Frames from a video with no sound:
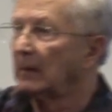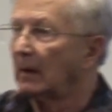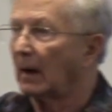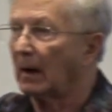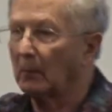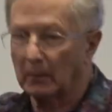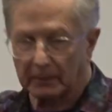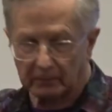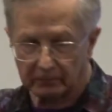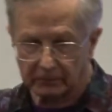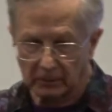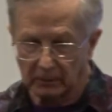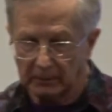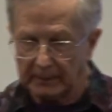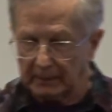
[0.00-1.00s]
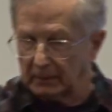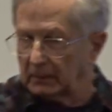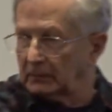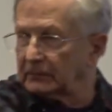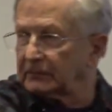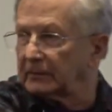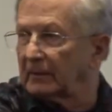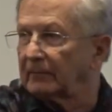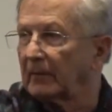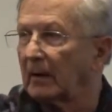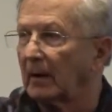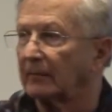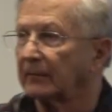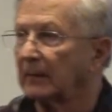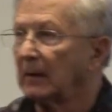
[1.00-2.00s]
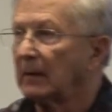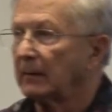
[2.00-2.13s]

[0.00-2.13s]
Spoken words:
I want to roll that low stuff off.